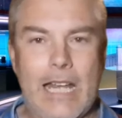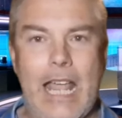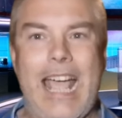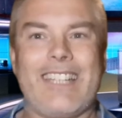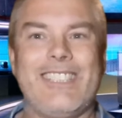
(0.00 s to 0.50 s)

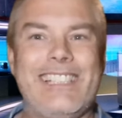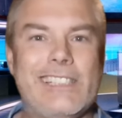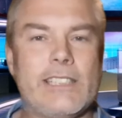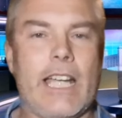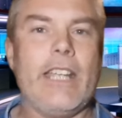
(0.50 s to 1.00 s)
and actually
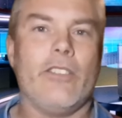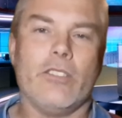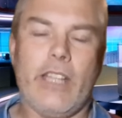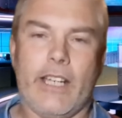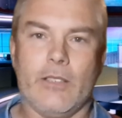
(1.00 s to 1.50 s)
state
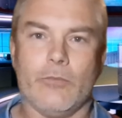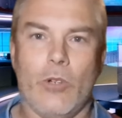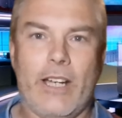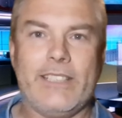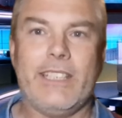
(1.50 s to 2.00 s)
that Declan
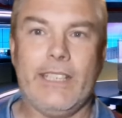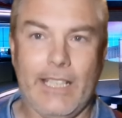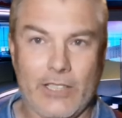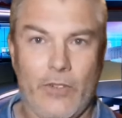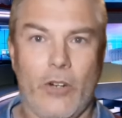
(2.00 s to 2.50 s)
Rice
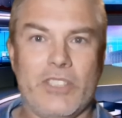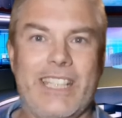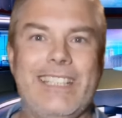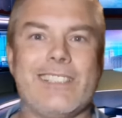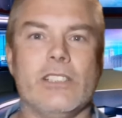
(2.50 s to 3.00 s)
as far as
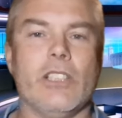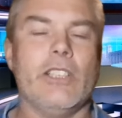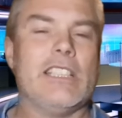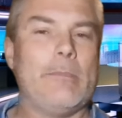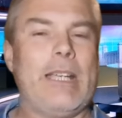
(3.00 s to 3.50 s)
he's
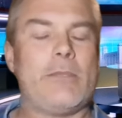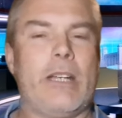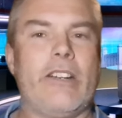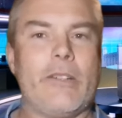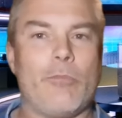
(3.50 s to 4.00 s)
concerned, is the best player in the